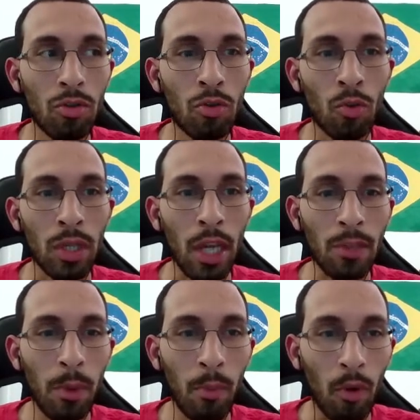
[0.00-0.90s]
to an
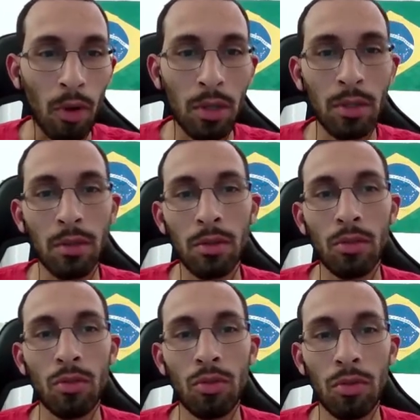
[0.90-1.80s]
ESP board
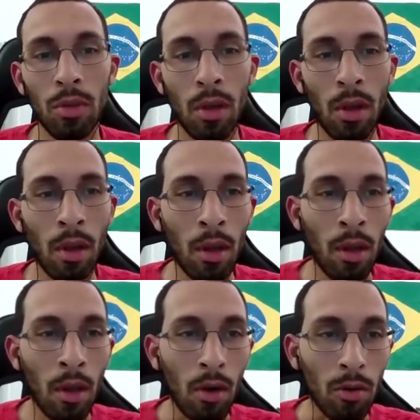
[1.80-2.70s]

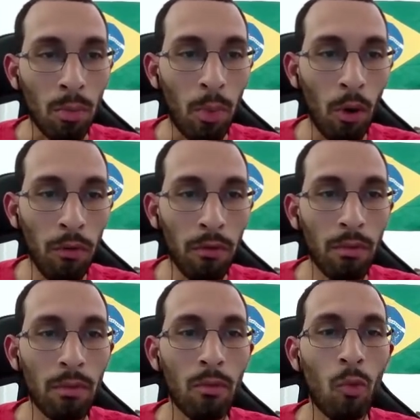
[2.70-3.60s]
on both
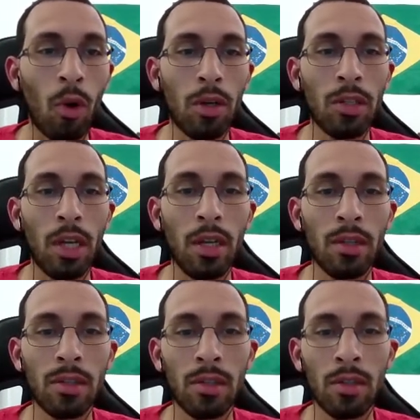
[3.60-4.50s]
water
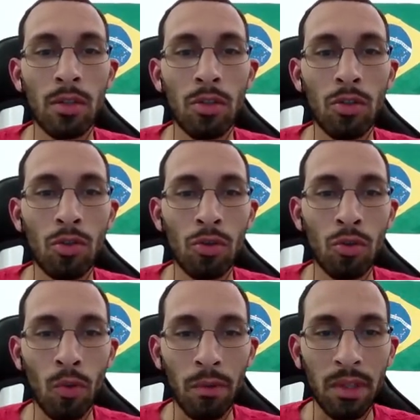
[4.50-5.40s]
tanks
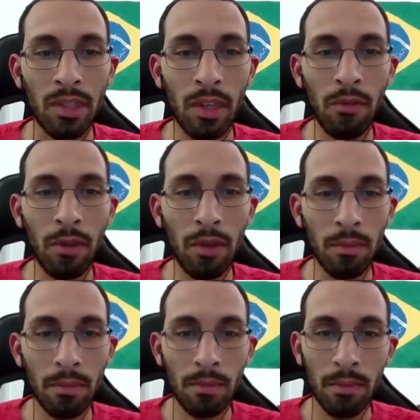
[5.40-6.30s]
to a receiver
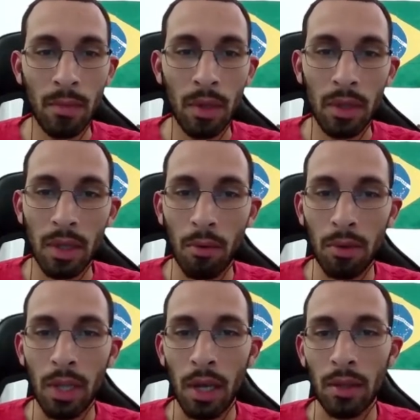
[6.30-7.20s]
that would
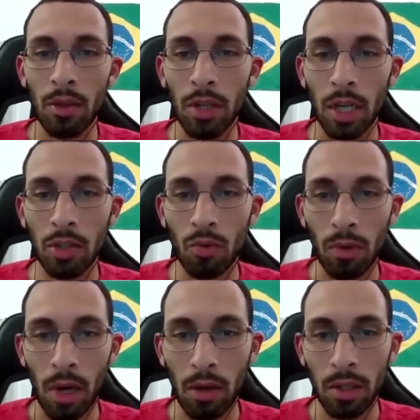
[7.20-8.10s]
then connect to a
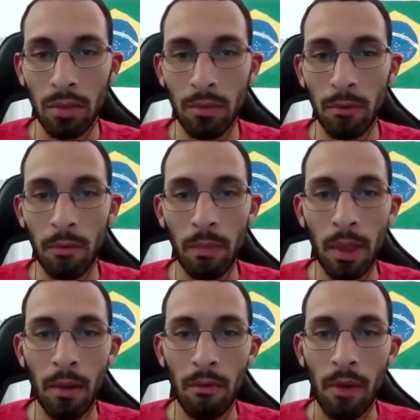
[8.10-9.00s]
router
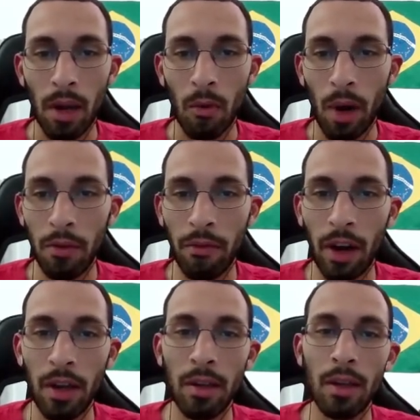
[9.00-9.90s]
via
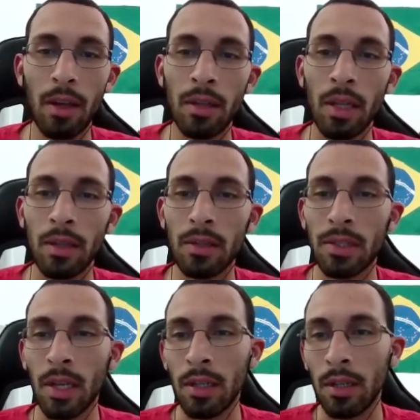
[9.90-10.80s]
Wi-Fi and then
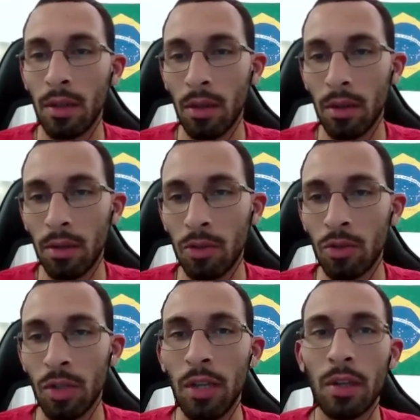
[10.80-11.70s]
send it to
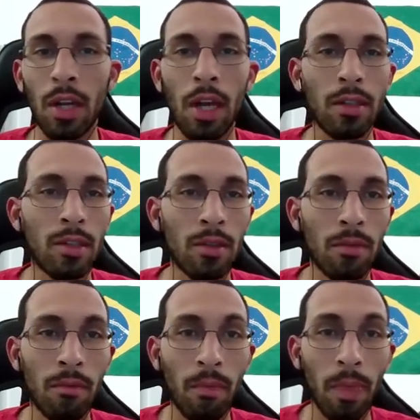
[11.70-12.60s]
the internet
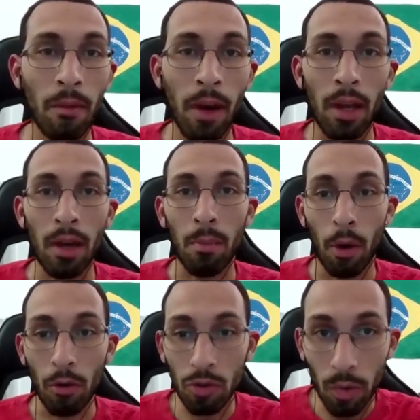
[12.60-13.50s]
via a
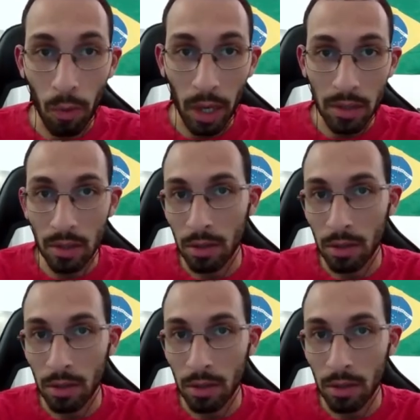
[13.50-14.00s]
post request.